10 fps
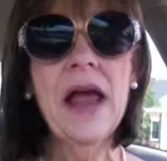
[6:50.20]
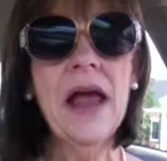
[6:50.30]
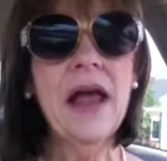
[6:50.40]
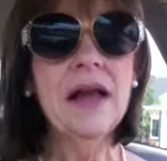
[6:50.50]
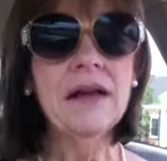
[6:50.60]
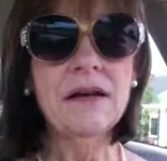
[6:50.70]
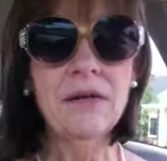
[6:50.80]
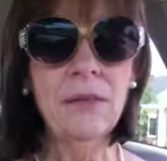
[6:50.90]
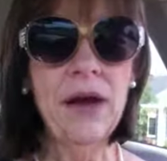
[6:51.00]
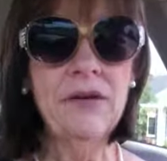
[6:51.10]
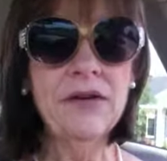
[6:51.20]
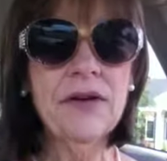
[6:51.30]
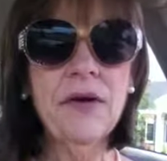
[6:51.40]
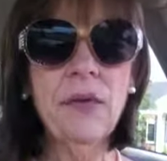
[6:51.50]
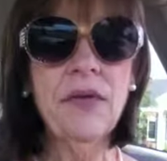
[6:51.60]
and we have to
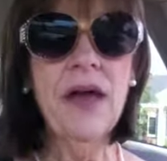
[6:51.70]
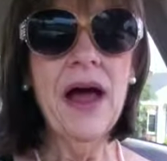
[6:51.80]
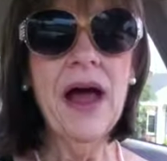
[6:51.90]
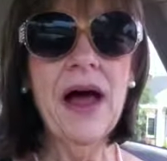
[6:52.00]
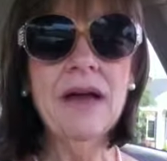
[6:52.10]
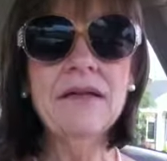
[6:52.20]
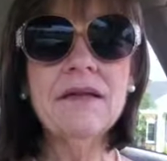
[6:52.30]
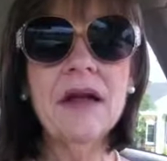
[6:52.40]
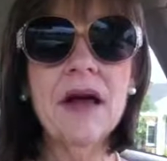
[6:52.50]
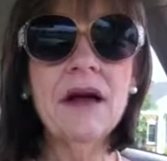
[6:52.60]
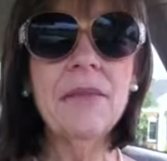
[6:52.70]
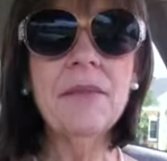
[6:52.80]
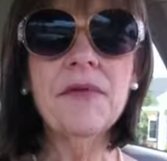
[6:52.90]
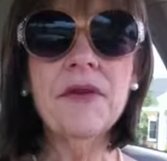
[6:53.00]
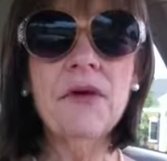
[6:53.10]
deal with the ice.
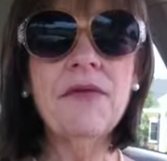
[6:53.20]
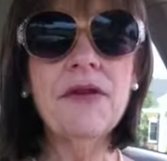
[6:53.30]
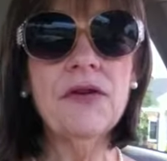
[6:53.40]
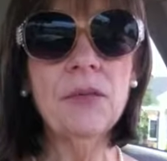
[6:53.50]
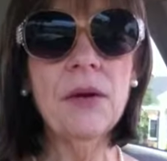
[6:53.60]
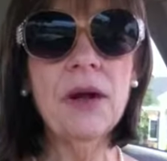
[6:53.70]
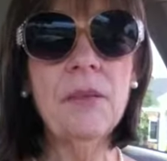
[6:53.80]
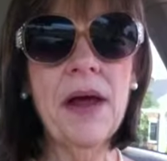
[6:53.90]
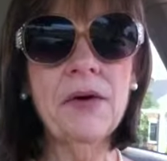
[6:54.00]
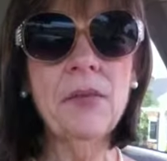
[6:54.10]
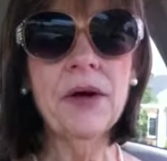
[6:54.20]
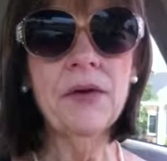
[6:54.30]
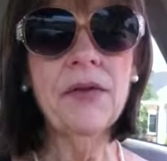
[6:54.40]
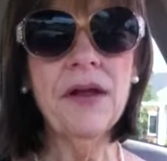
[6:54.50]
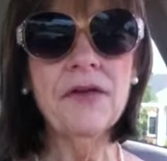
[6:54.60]
Um, so if it's a really bad
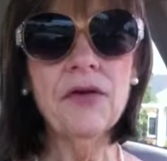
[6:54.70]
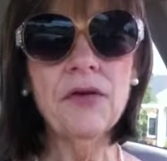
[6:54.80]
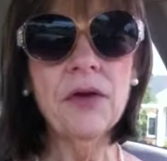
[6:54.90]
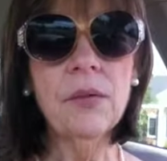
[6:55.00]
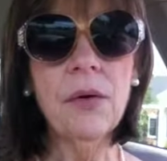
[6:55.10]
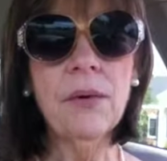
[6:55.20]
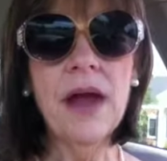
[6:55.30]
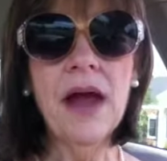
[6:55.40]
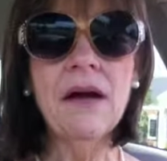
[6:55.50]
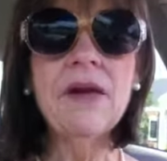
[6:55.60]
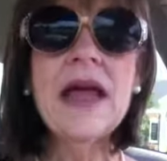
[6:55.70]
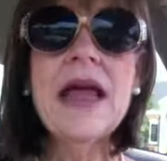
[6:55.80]
winter, that's usually what we have.